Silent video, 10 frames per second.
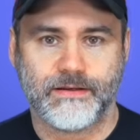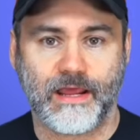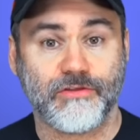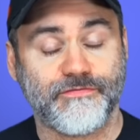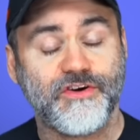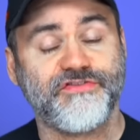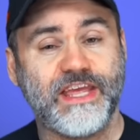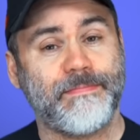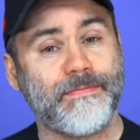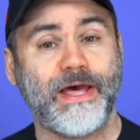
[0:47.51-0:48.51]
Now, the first
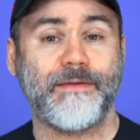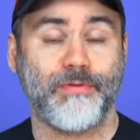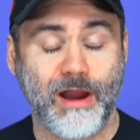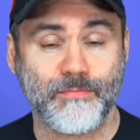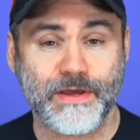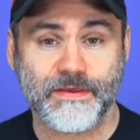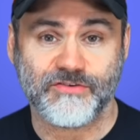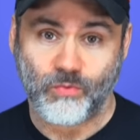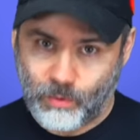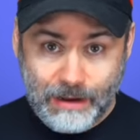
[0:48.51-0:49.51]
thing people had a problem with
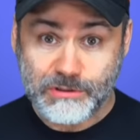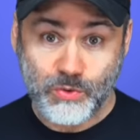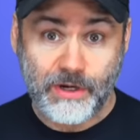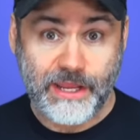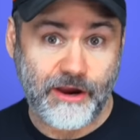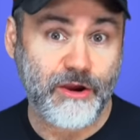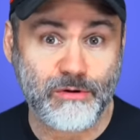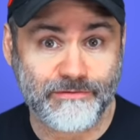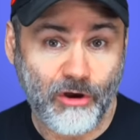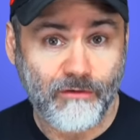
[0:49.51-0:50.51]
is, why would you want to carry a
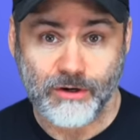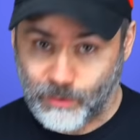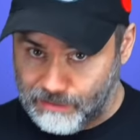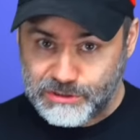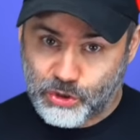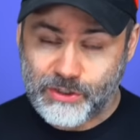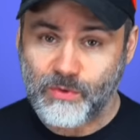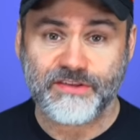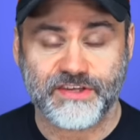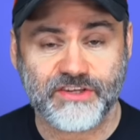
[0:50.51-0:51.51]
revolver? Why would you only
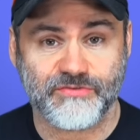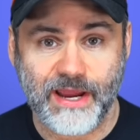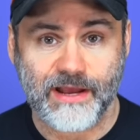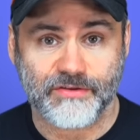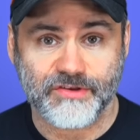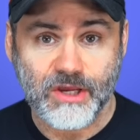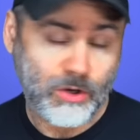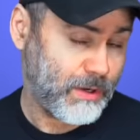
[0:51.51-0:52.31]
want six rounds?